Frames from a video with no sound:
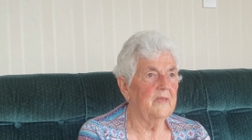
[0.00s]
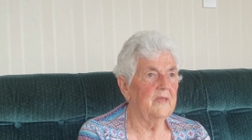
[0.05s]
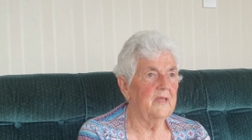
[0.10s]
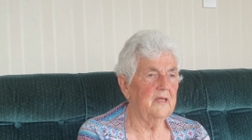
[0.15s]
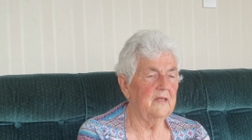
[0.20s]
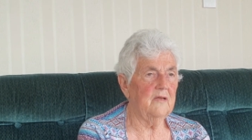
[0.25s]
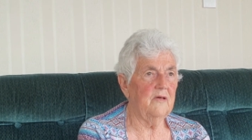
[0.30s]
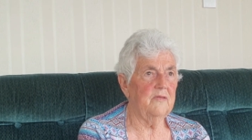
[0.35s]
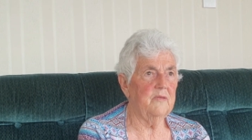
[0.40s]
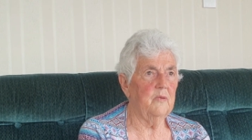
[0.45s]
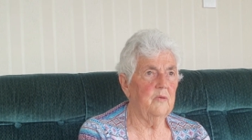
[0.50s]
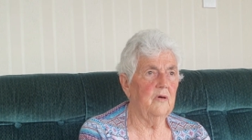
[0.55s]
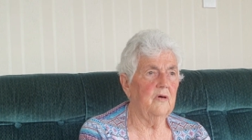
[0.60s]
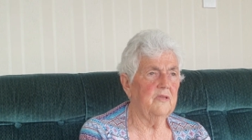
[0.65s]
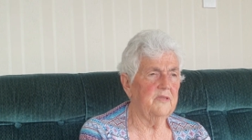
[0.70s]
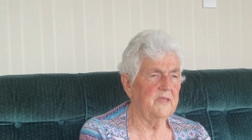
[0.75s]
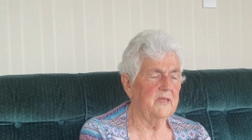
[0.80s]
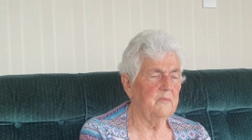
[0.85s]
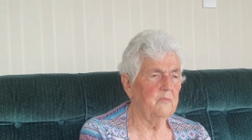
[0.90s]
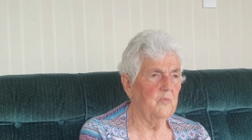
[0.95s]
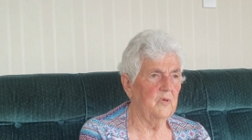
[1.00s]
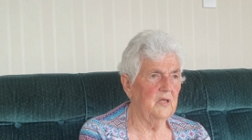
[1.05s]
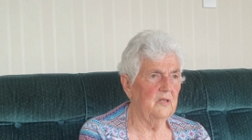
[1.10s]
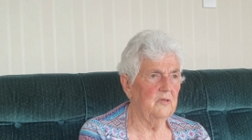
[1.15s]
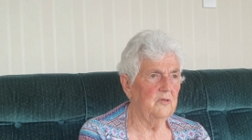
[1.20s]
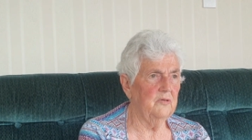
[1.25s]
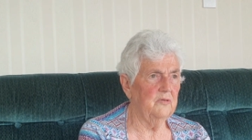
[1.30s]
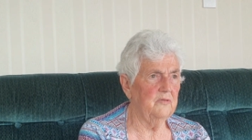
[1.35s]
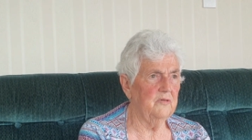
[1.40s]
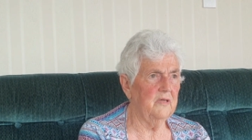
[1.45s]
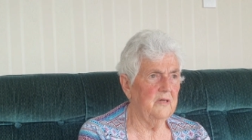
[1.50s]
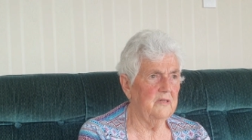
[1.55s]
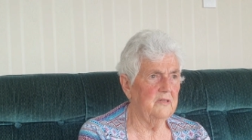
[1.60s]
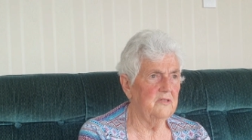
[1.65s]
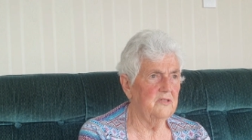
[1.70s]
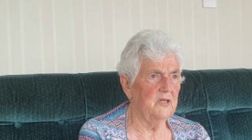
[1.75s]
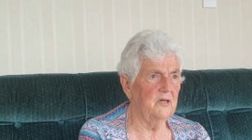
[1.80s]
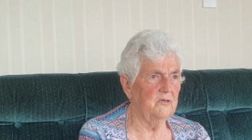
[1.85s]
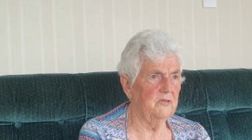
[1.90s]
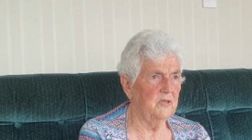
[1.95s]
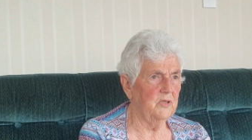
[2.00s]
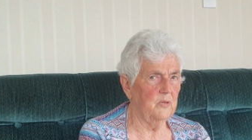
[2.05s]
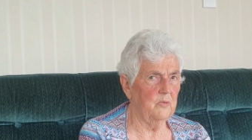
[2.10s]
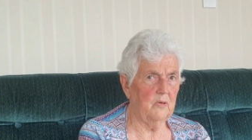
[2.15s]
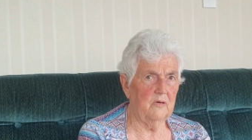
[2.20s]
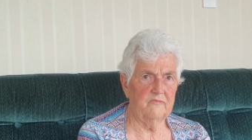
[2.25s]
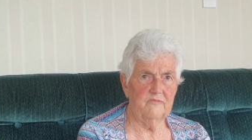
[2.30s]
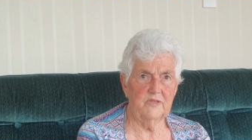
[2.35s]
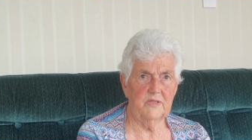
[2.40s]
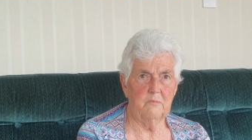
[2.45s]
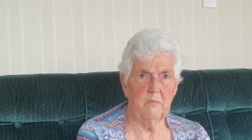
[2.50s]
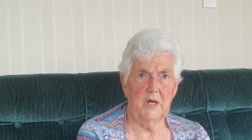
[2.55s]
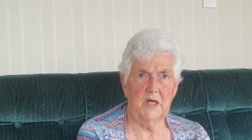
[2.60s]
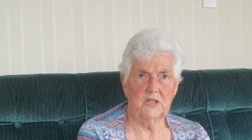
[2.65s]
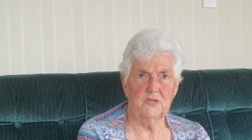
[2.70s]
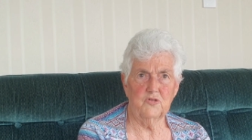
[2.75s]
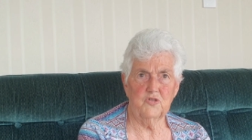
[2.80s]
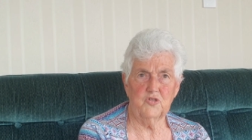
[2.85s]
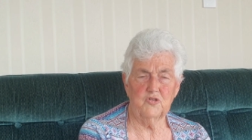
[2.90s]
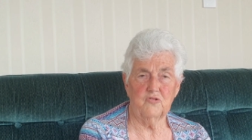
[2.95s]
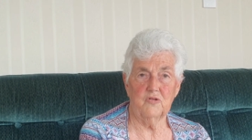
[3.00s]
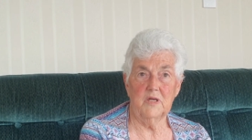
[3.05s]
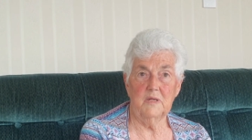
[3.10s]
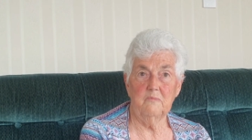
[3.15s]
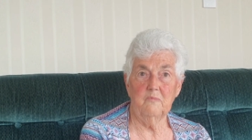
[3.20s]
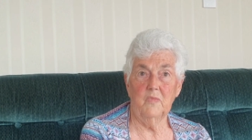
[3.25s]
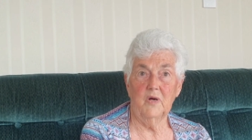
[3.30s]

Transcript: then I, th- I think we learned that you don't go off the mainstream